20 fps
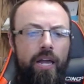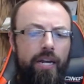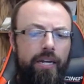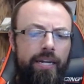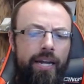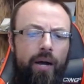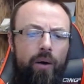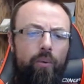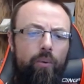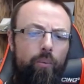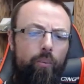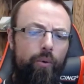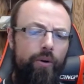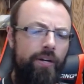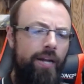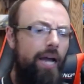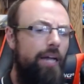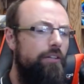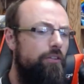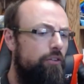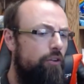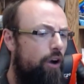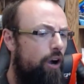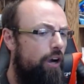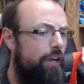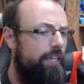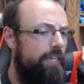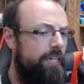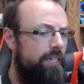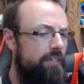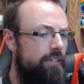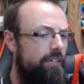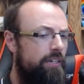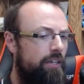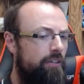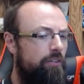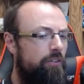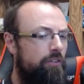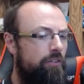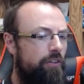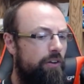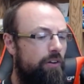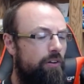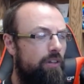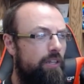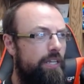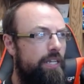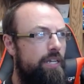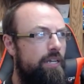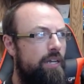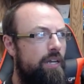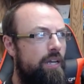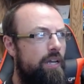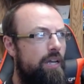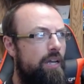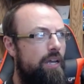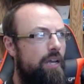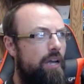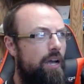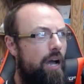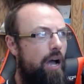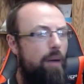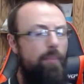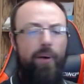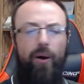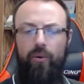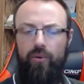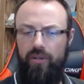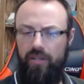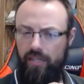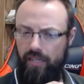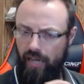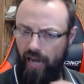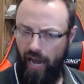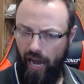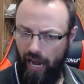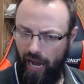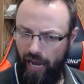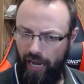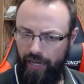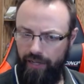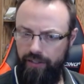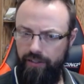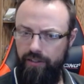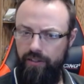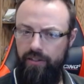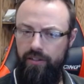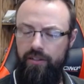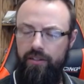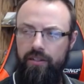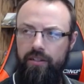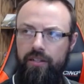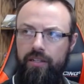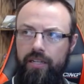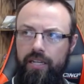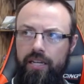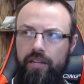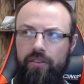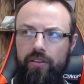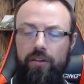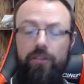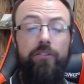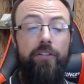Now, we're not talking necessarily about God in this.